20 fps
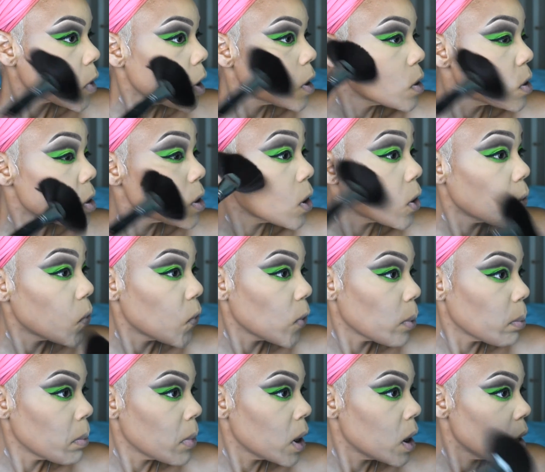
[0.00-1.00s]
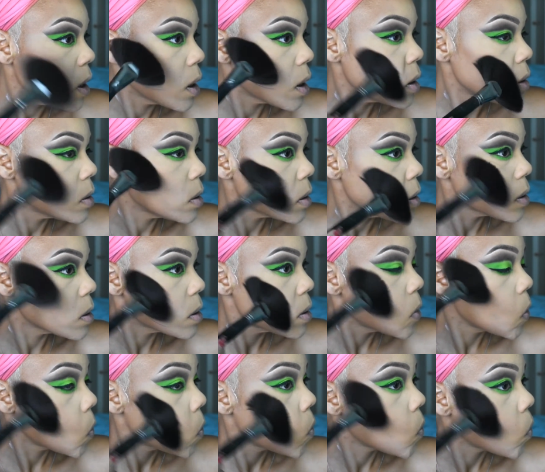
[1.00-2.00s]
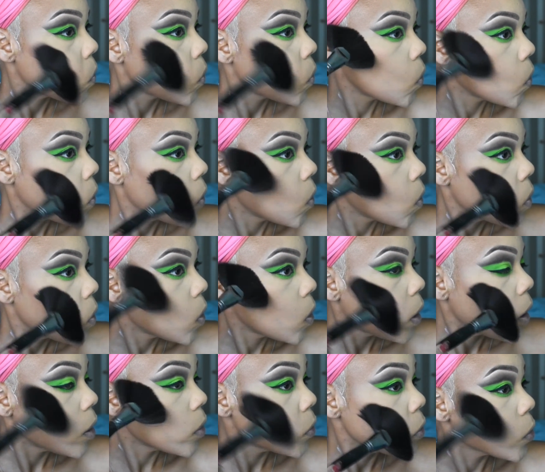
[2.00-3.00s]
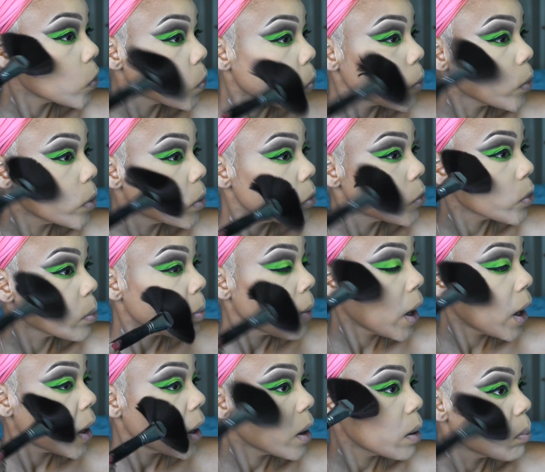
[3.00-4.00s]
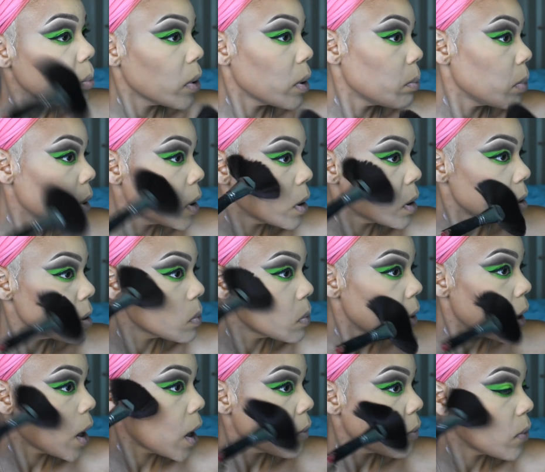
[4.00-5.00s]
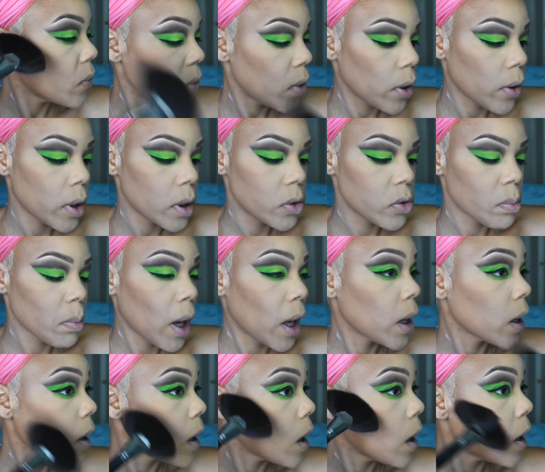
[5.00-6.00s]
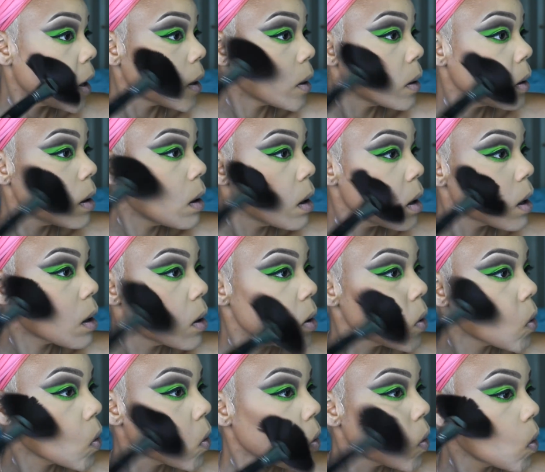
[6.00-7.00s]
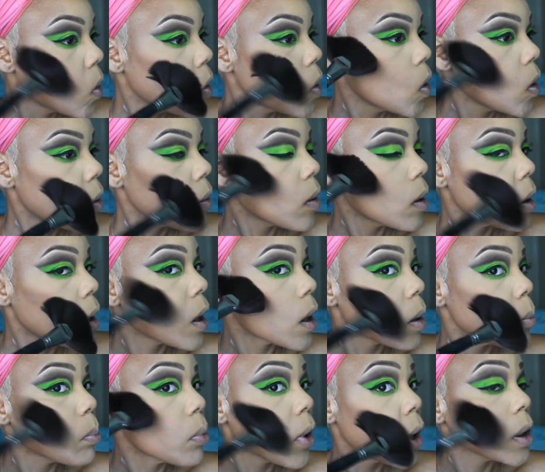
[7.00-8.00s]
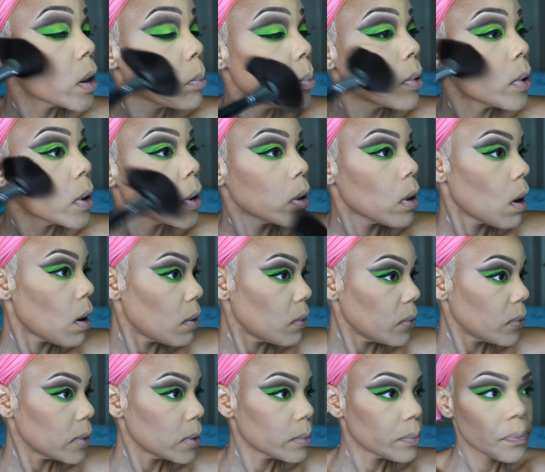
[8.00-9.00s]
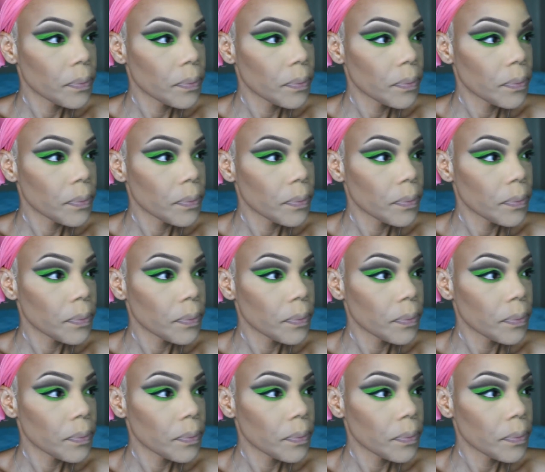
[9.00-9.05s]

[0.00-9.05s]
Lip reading: And so for me, it's just real dramatic, but because we have a very dramatic eye look, then I can probably pull it off.